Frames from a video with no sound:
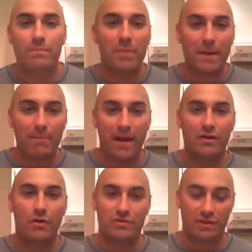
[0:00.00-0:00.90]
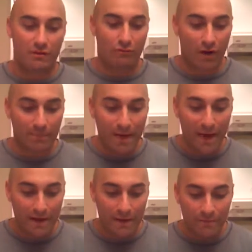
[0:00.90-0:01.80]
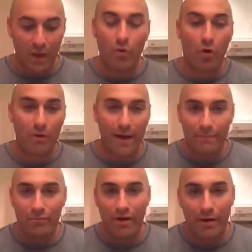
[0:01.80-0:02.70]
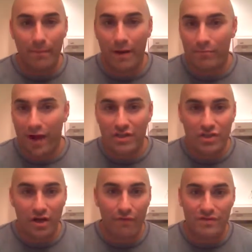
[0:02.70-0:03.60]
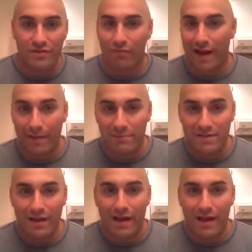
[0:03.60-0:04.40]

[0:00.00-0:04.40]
Big Ben goes in. Running back, I'm going Ahmad Bradshaw versus the Rams.